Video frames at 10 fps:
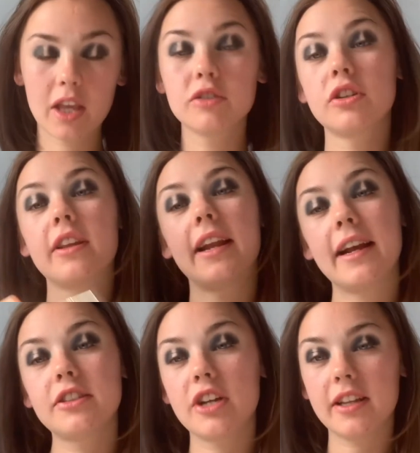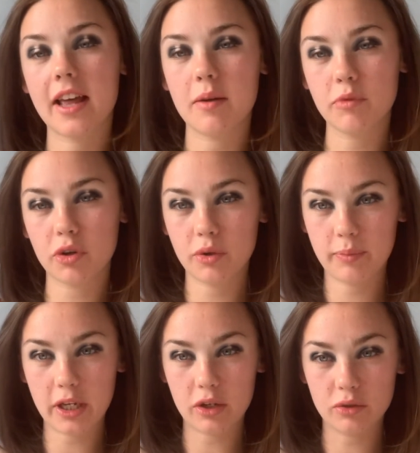So the next shade that I'm going to
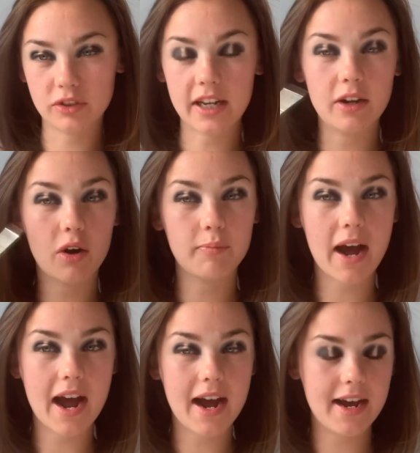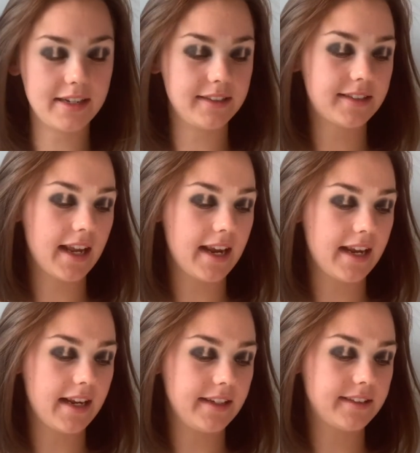be using on my eyes
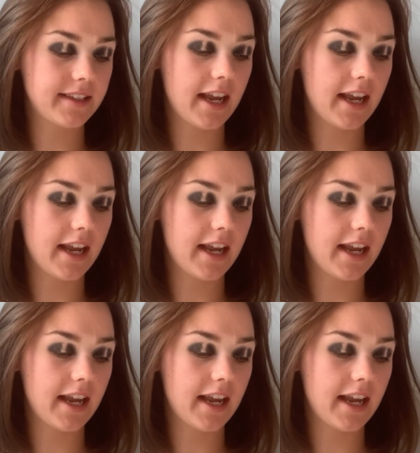is